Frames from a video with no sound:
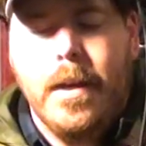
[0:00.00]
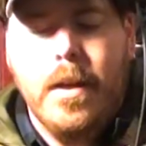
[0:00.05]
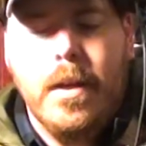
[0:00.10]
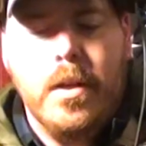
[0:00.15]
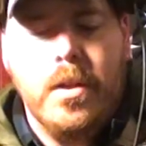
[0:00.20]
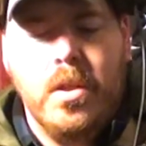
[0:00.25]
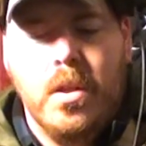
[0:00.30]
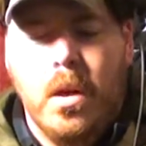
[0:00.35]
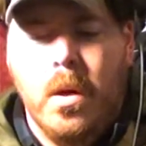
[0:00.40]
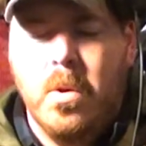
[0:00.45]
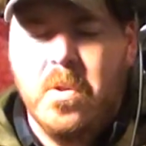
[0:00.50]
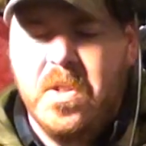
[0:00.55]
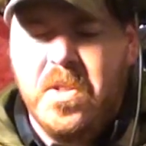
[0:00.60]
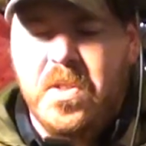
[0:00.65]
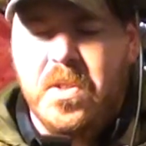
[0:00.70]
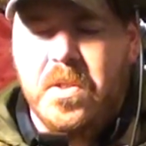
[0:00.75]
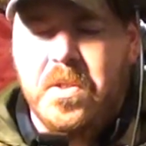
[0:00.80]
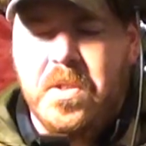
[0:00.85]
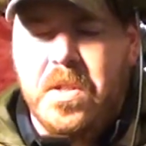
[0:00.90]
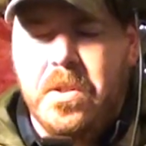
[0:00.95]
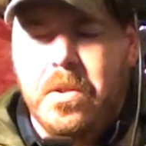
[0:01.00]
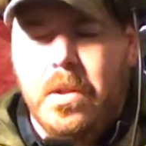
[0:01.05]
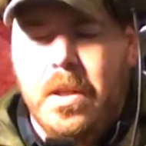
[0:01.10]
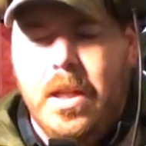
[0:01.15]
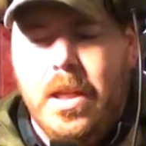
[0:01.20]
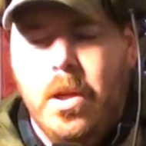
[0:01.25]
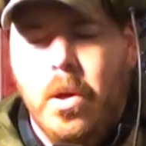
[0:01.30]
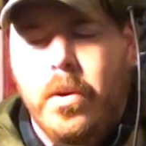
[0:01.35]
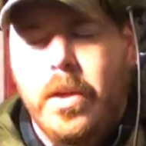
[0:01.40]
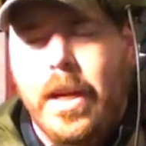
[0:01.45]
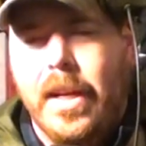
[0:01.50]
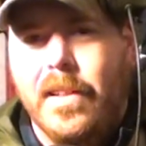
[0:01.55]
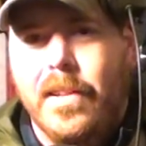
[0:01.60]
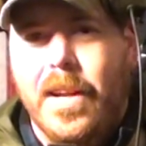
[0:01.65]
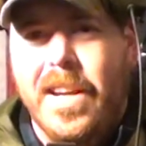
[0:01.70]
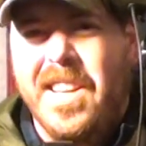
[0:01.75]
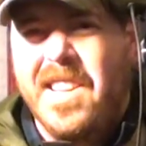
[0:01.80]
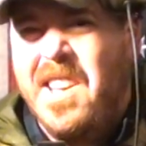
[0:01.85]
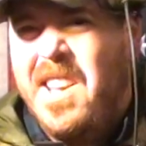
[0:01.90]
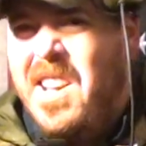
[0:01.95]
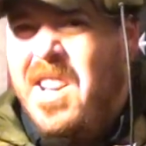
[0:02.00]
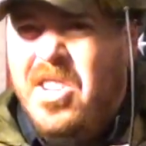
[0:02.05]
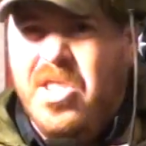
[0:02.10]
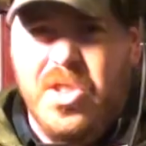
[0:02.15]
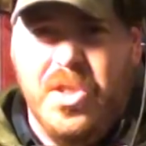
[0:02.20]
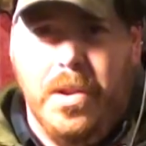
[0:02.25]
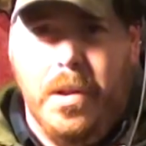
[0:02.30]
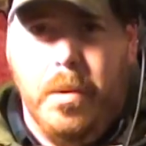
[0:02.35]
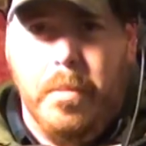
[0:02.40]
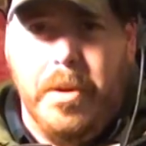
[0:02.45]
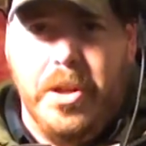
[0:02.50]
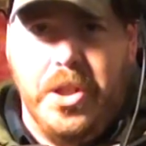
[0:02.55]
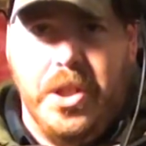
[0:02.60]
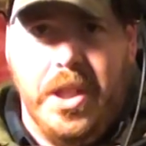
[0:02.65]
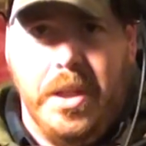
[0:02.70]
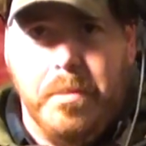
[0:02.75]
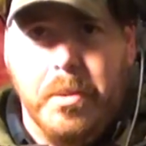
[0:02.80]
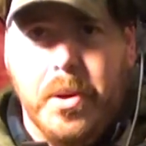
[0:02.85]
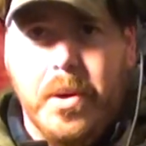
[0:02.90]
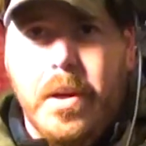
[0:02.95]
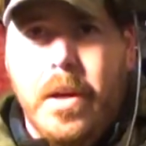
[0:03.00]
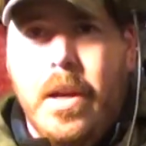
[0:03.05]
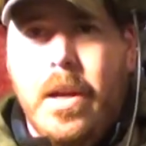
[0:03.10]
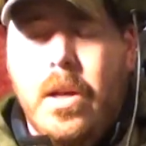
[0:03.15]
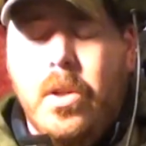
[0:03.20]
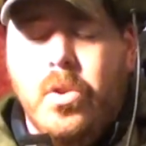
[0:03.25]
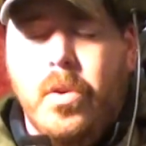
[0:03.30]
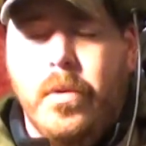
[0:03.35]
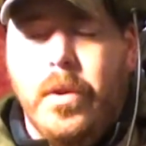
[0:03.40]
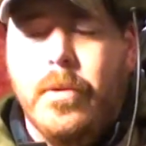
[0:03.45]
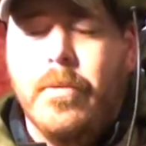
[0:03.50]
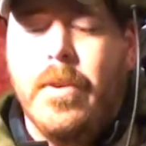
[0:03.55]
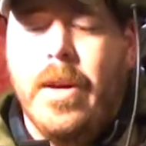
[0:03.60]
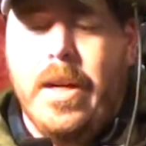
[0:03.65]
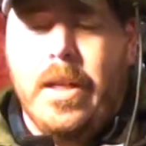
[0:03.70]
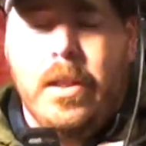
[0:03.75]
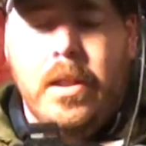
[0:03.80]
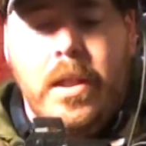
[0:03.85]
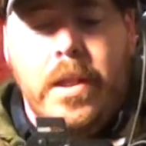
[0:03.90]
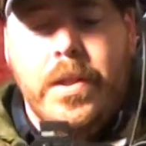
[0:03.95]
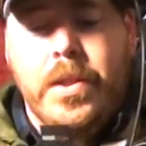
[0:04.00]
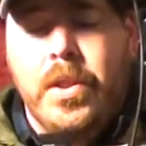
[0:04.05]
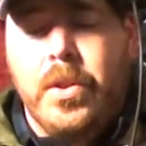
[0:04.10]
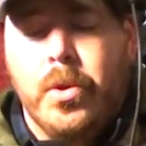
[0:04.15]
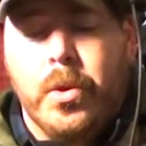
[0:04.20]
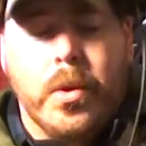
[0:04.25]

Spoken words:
So this is essentially an EOTech light, just a little bit cheaper. So you can find these are